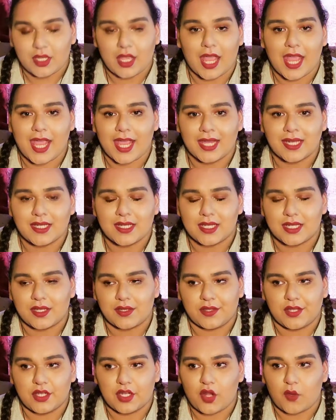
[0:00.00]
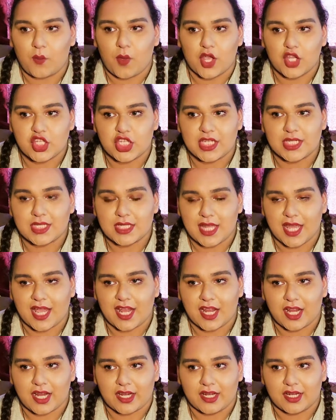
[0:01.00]
And, you know, while she's
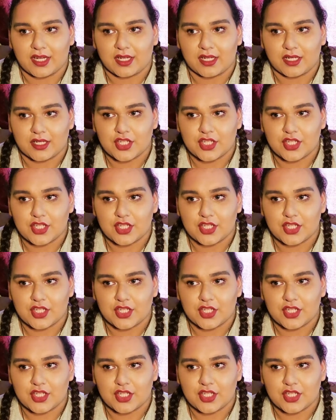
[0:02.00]
there,